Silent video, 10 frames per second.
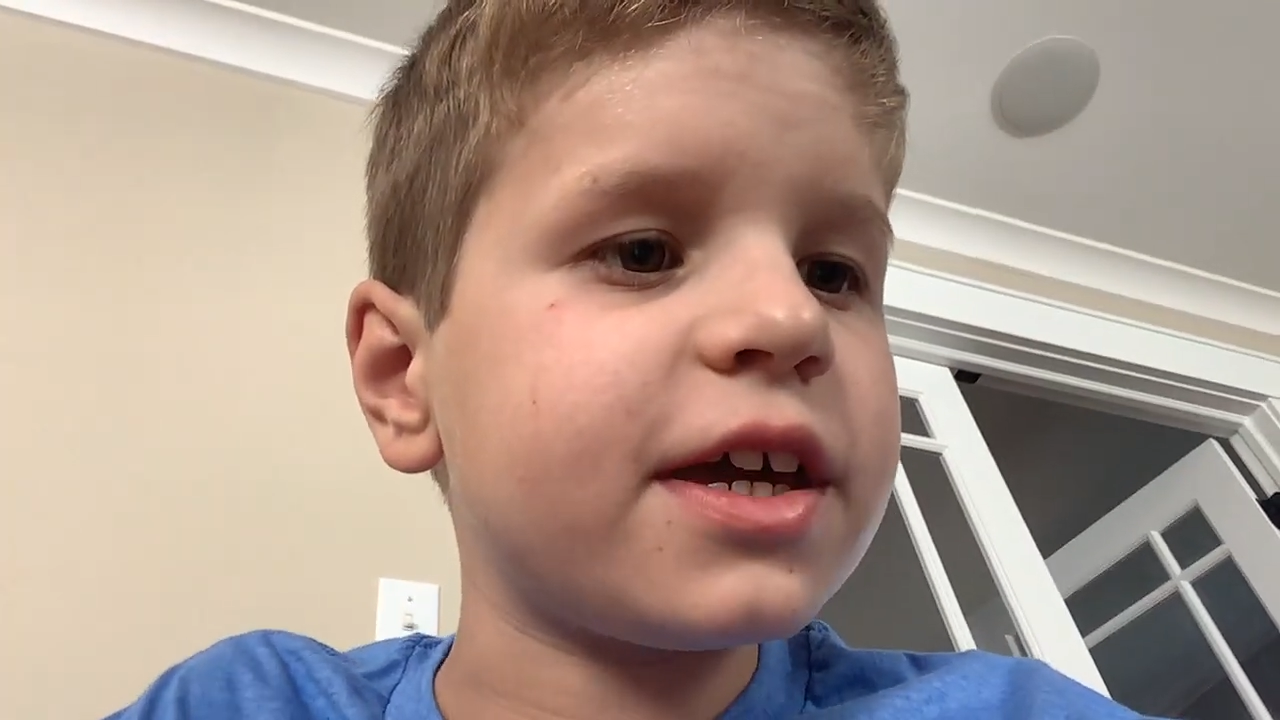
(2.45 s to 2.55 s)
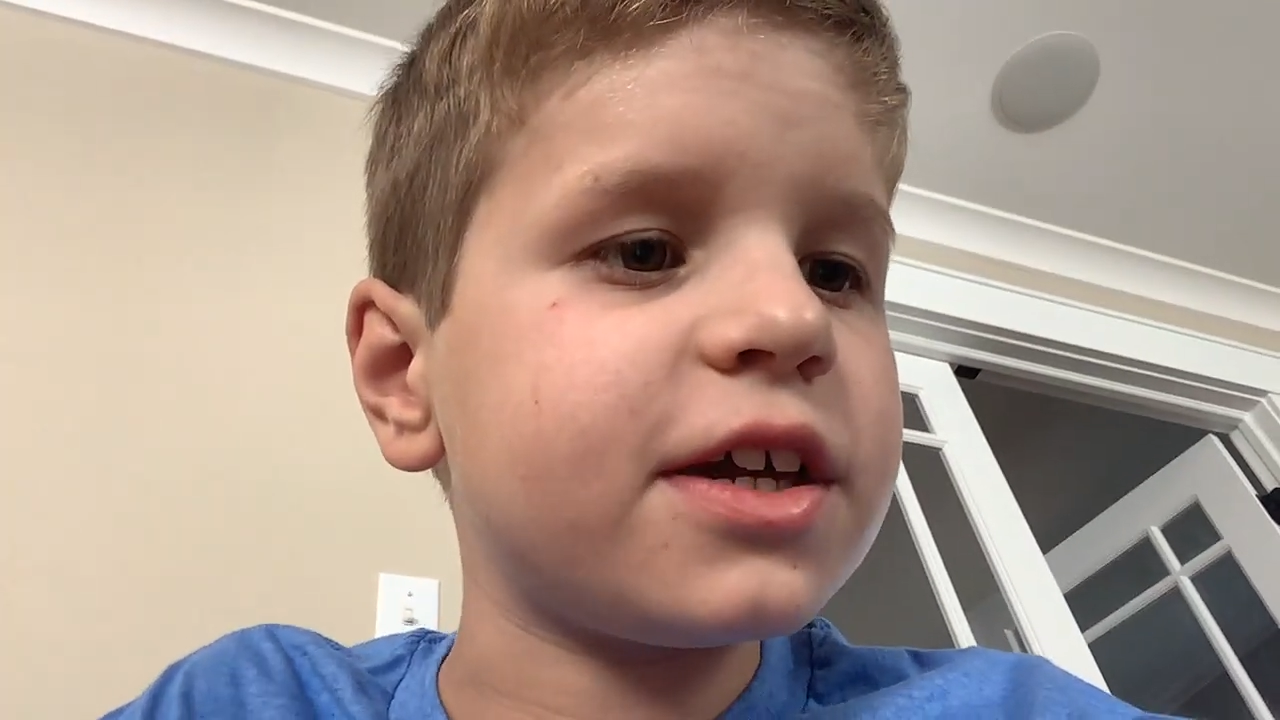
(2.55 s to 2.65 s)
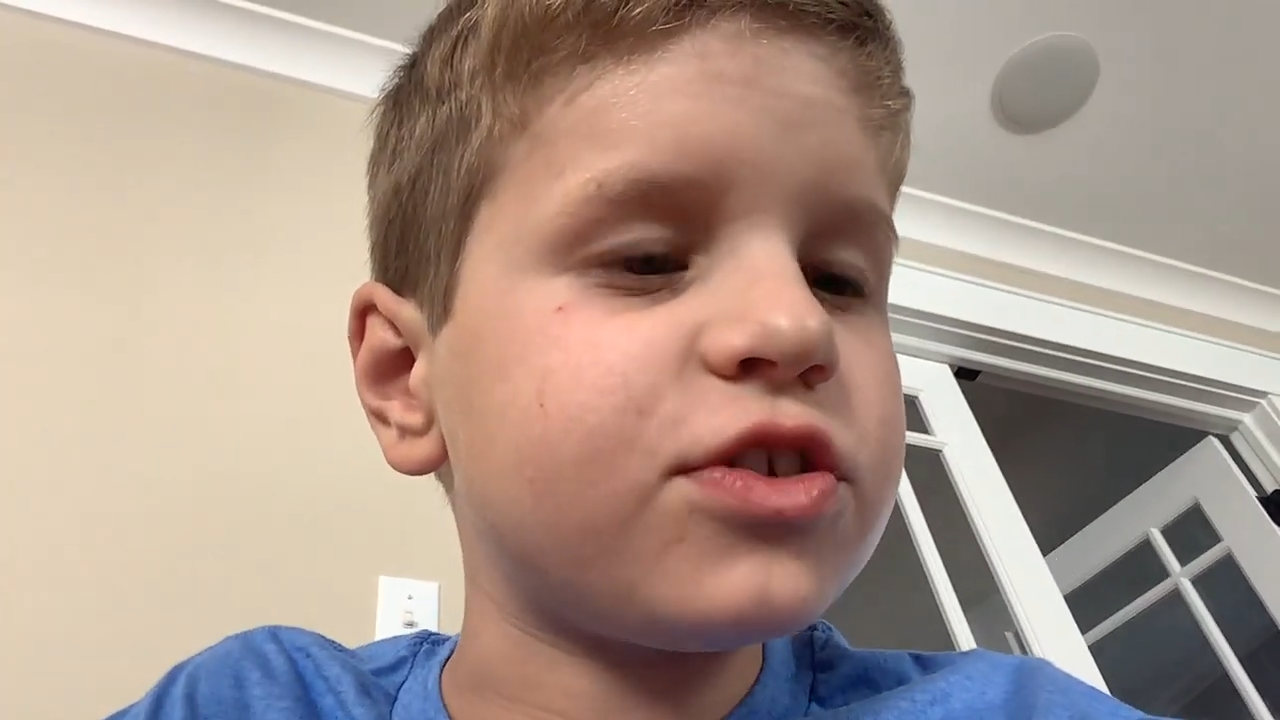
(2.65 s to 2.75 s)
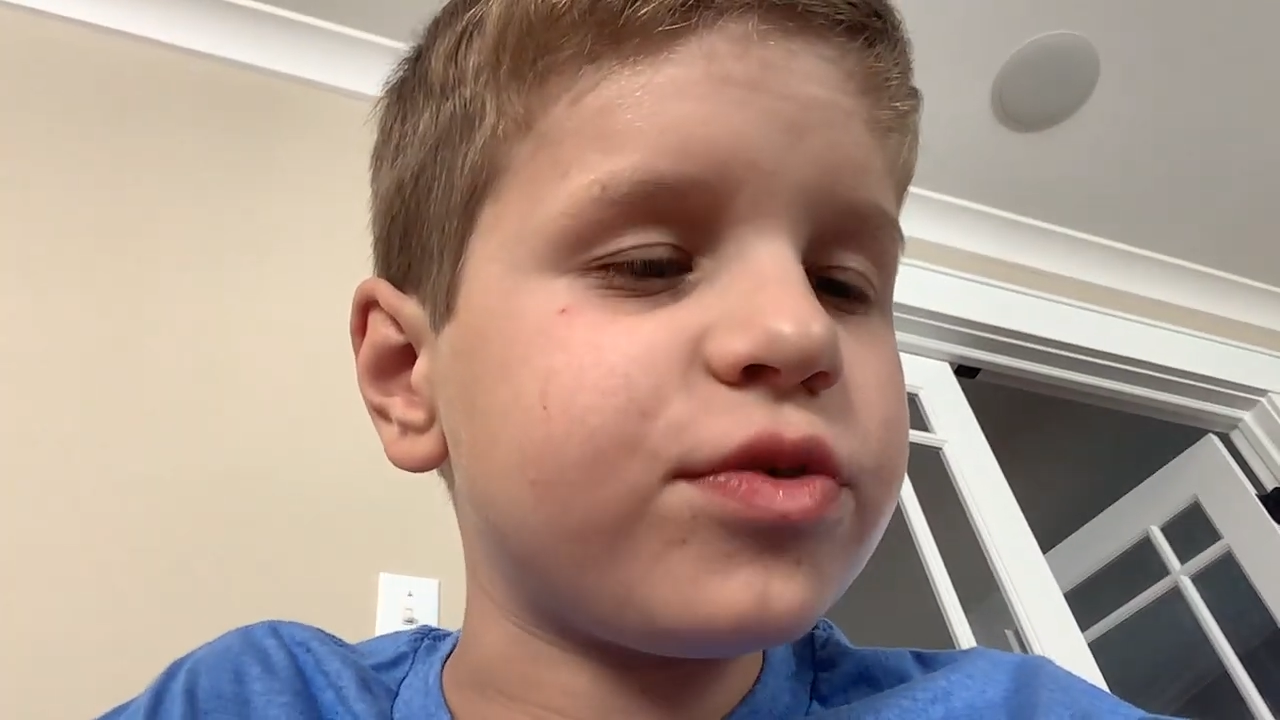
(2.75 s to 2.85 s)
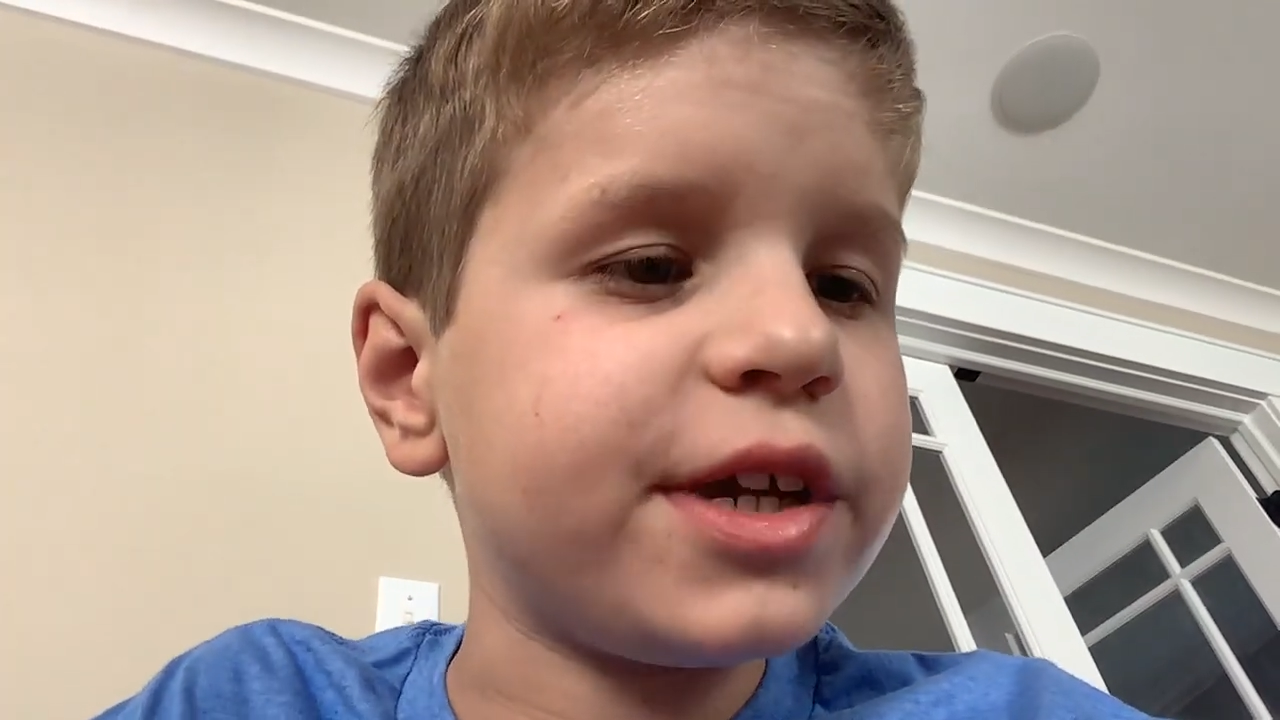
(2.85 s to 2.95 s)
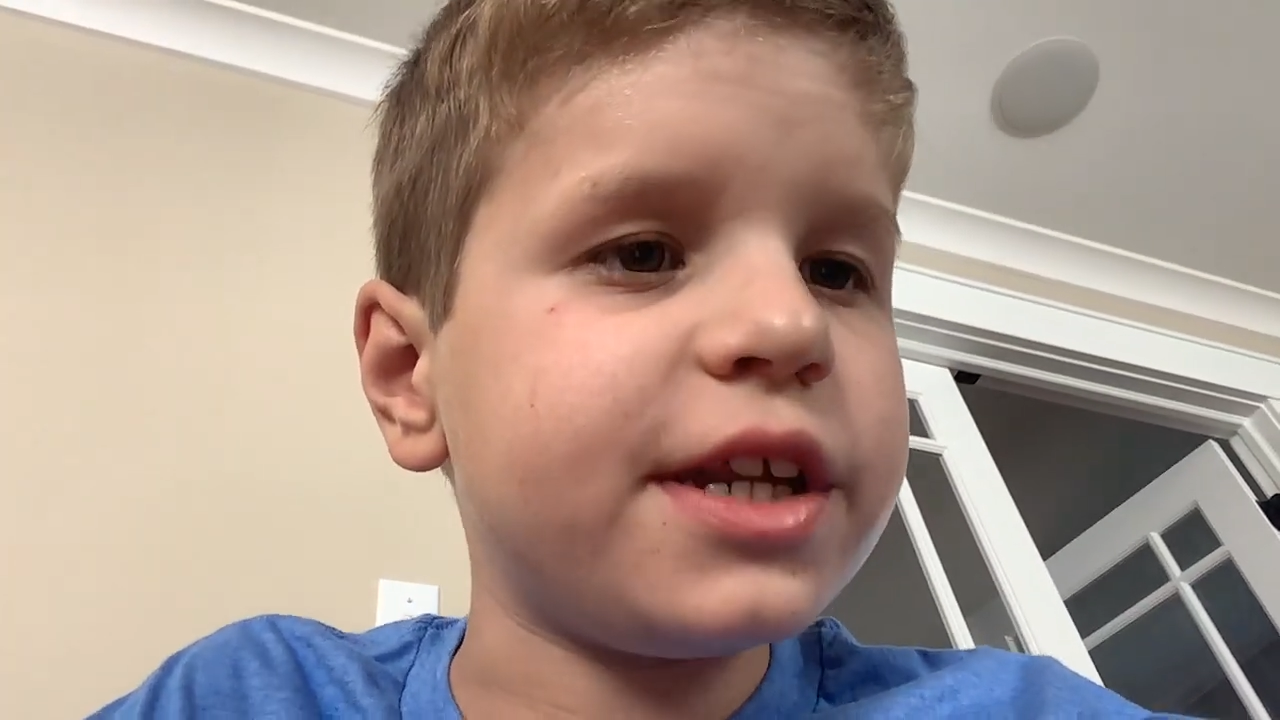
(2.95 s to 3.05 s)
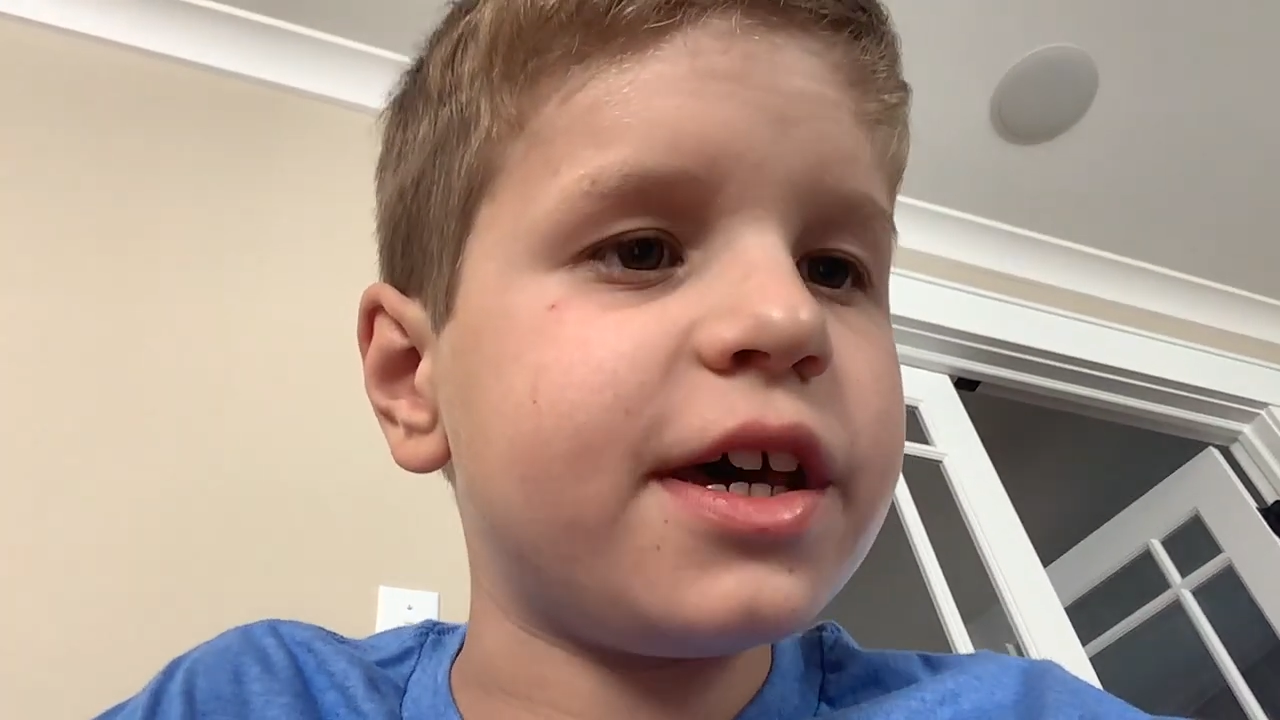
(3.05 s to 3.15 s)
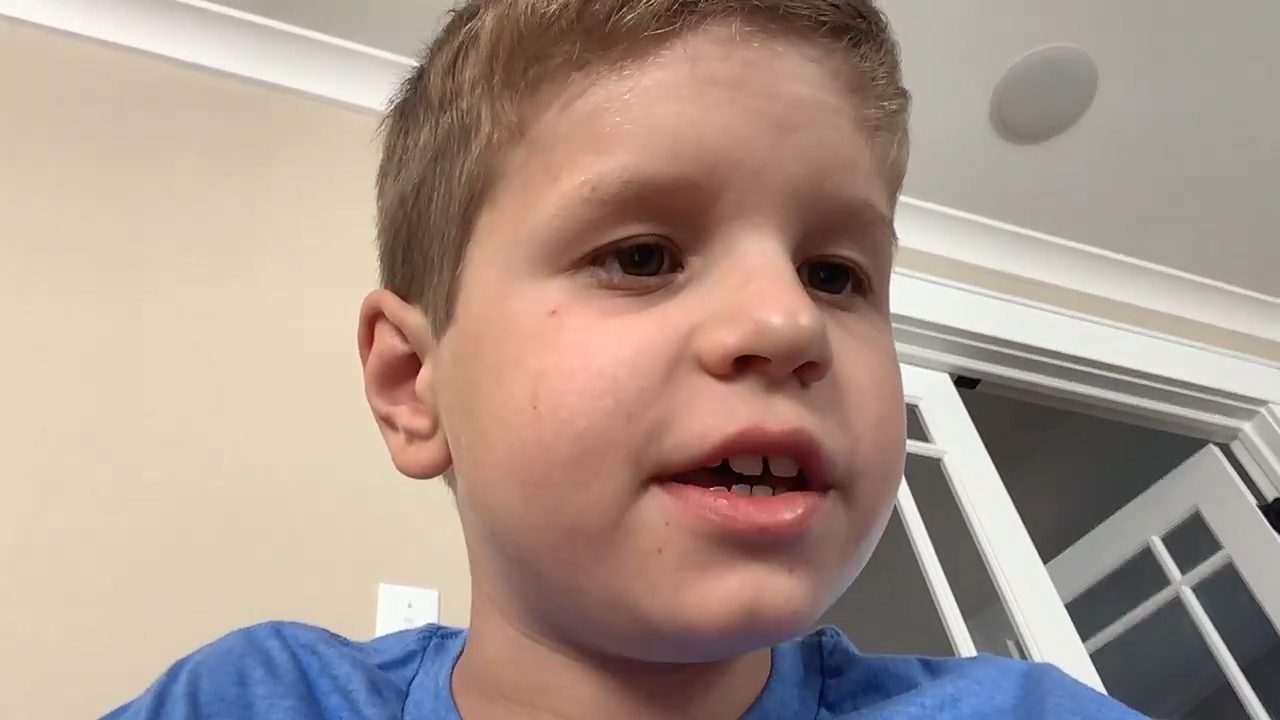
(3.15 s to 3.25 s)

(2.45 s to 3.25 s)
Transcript: Katrina